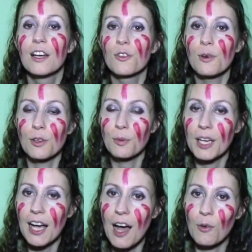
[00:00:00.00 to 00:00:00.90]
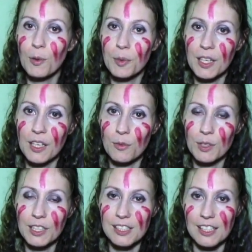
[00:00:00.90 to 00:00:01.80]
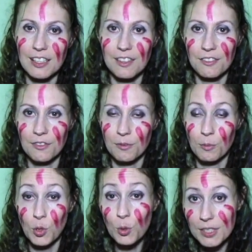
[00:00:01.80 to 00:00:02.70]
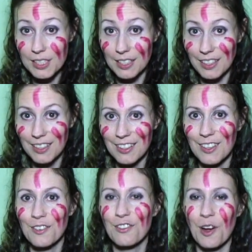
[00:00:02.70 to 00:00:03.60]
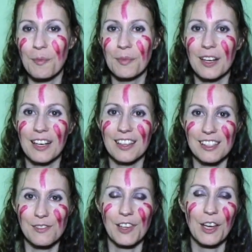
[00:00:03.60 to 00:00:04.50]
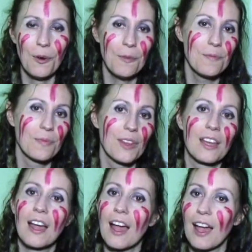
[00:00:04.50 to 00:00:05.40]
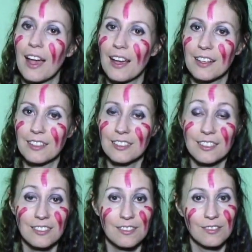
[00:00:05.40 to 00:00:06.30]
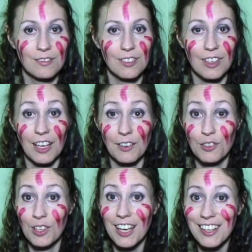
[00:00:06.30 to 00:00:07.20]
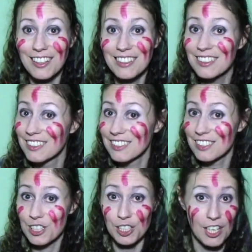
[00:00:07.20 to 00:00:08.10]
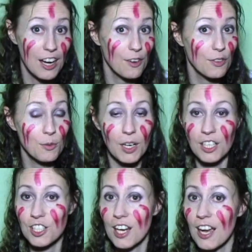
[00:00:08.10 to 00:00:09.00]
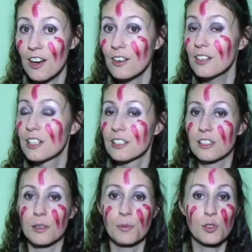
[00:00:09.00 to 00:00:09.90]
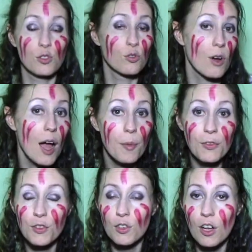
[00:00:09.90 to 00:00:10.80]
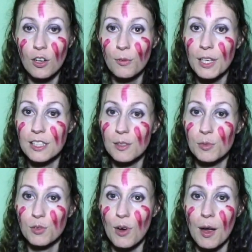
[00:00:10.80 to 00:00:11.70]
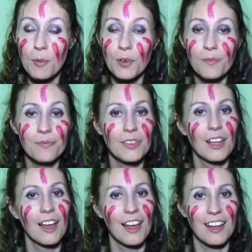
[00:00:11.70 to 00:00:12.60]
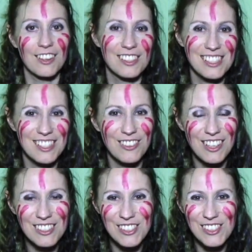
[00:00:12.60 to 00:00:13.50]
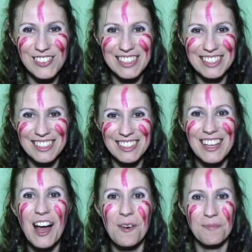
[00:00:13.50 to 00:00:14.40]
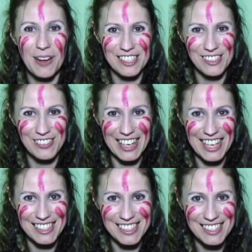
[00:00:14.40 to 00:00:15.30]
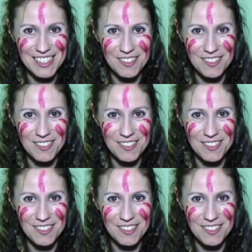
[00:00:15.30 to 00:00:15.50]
Throughout the week, I will be releasing the music from this video. And like if you like, share if you want to share, subscribe if you're not already a subscriber, and I'll see you all soon. Masaranas.